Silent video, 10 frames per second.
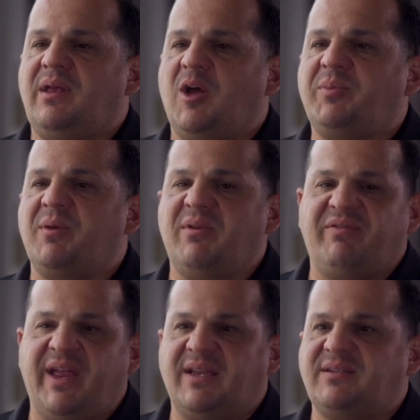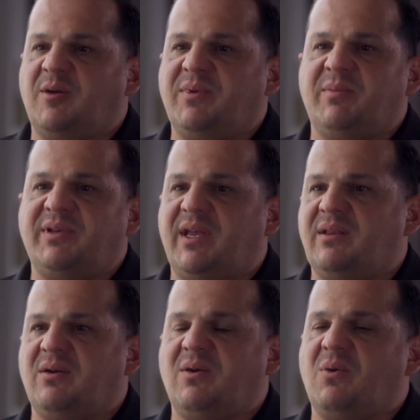advance, help them attain
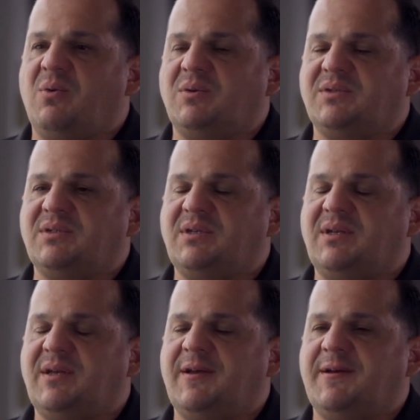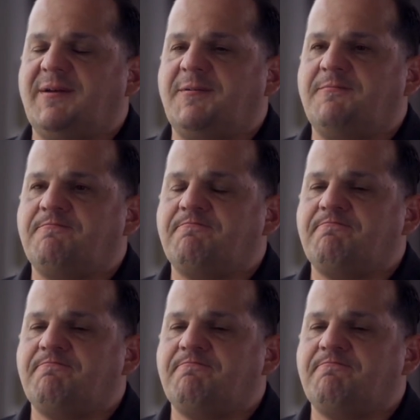their goals, and